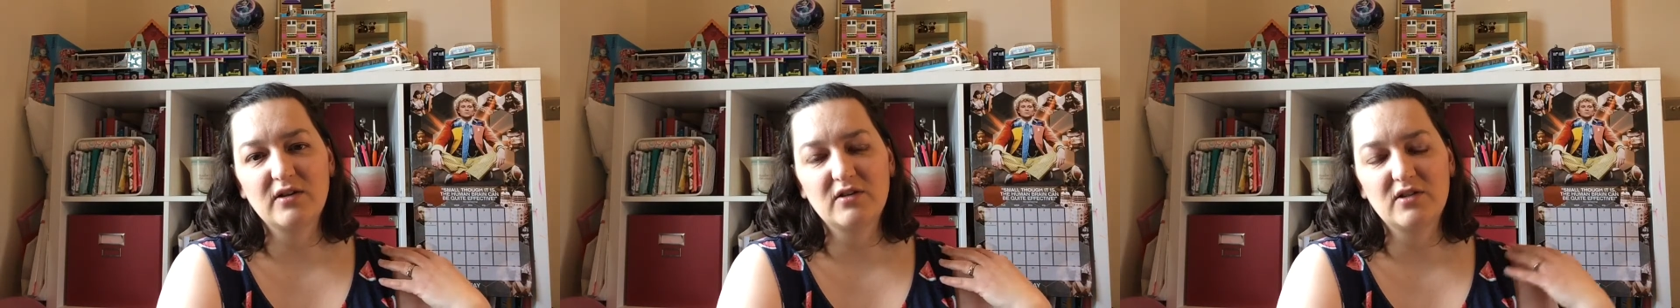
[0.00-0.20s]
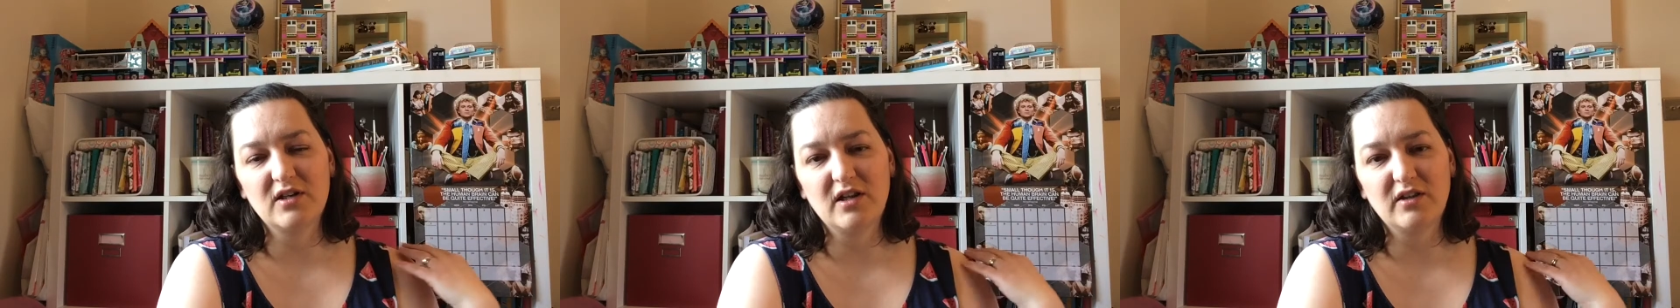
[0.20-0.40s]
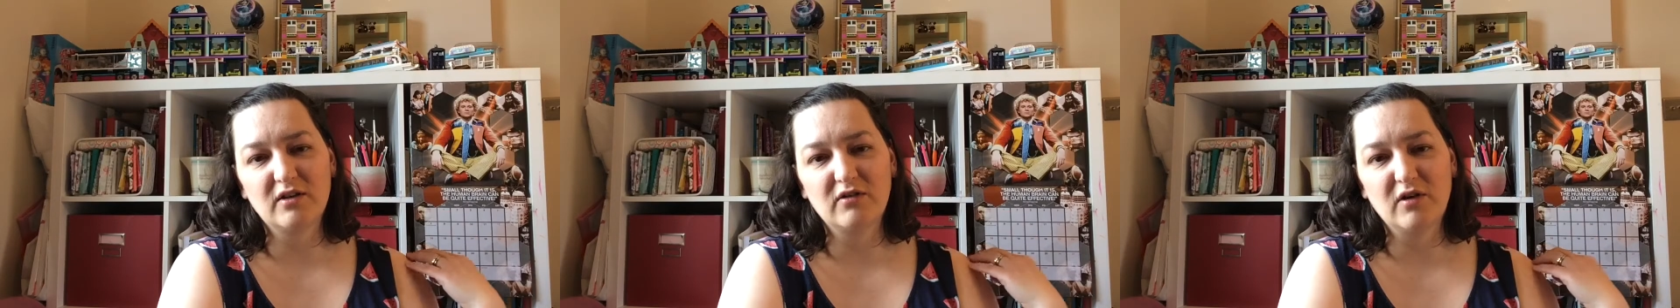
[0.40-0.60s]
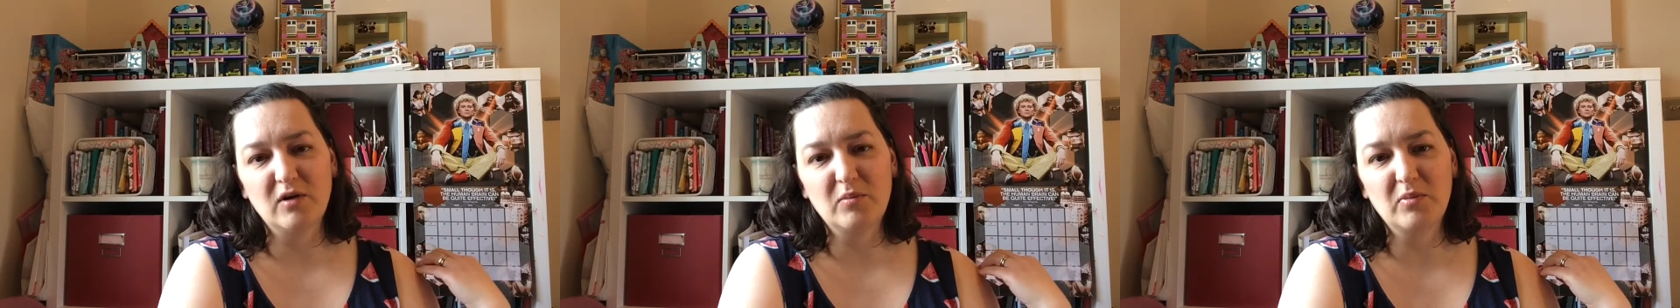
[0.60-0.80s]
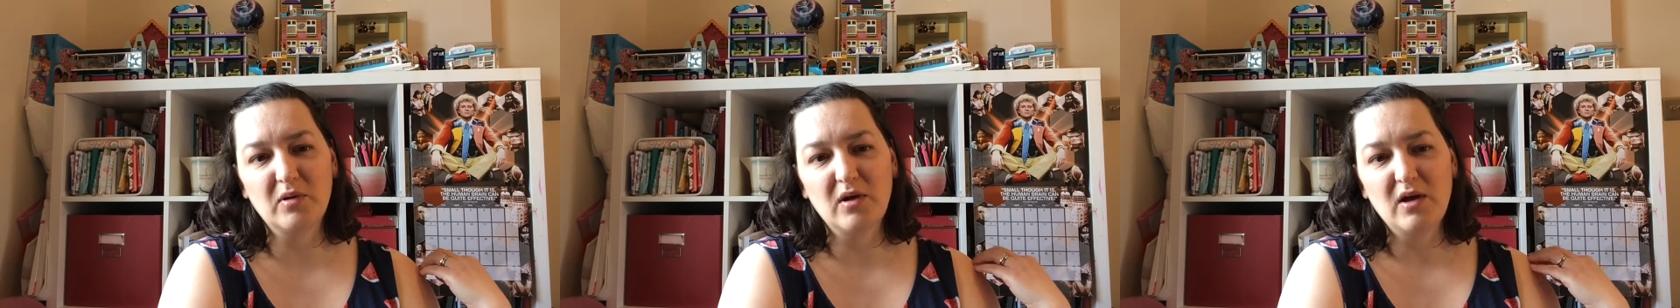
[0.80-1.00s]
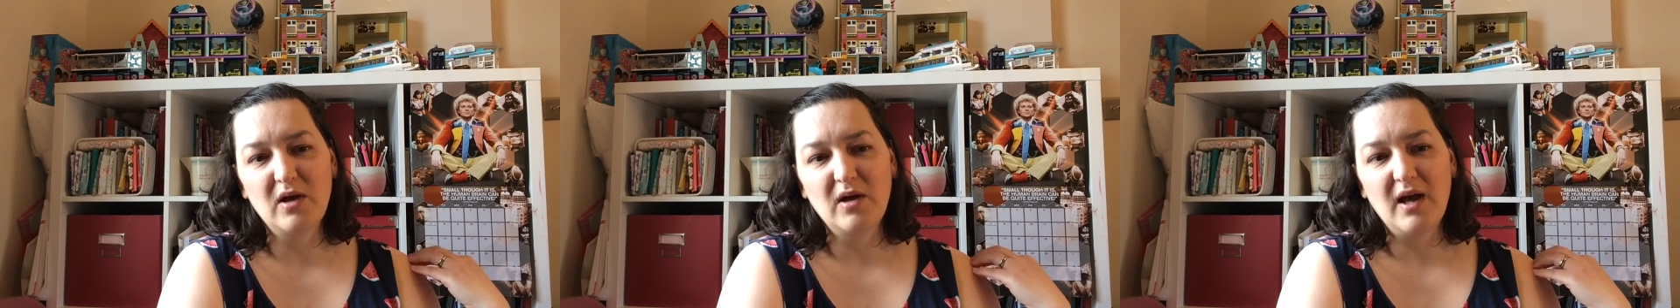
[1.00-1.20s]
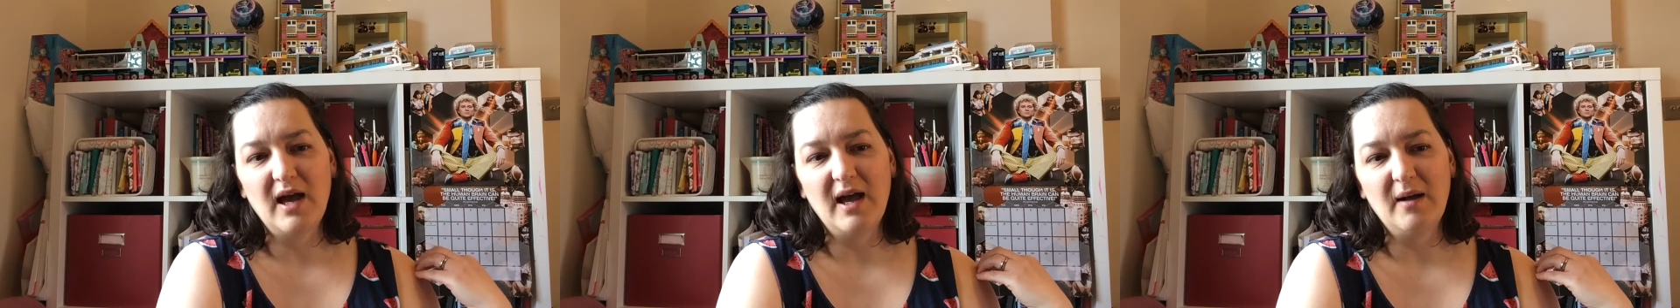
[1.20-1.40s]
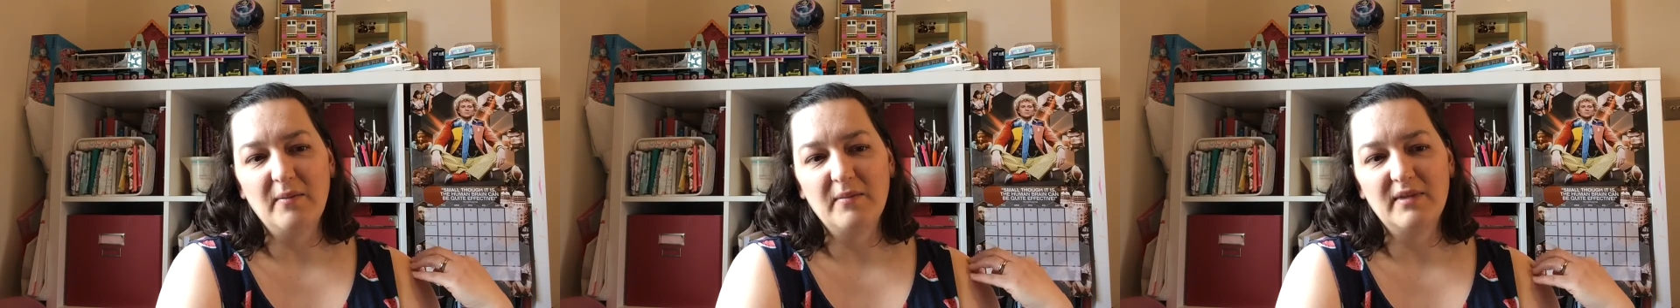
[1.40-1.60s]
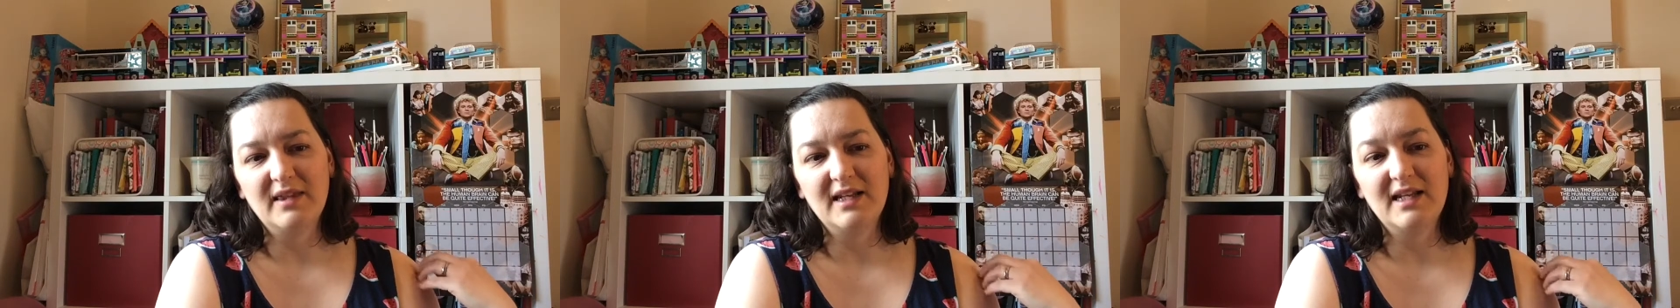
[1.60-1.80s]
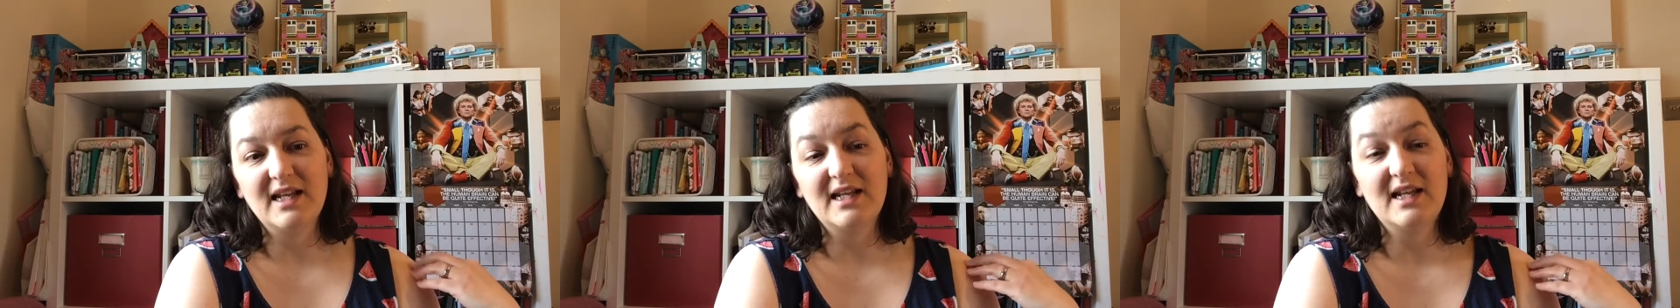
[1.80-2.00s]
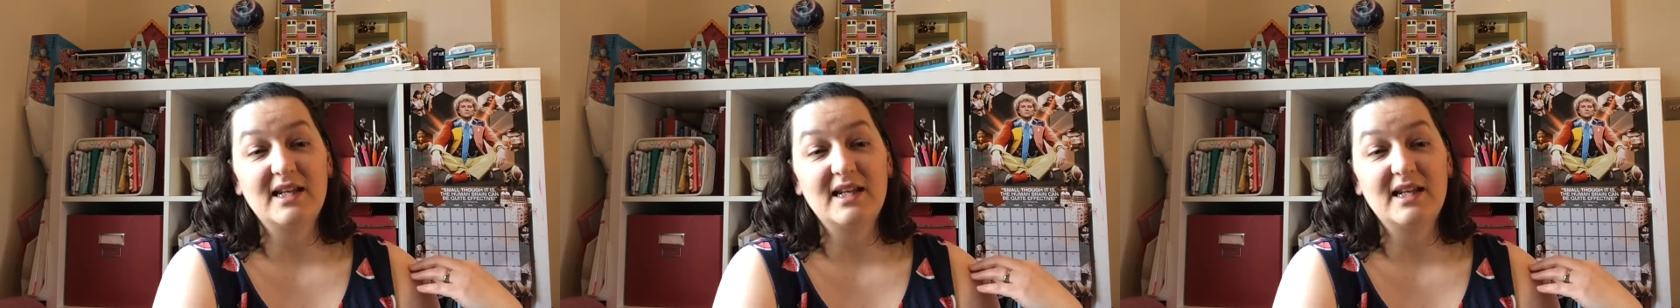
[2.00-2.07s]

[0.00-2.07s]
There's another group, the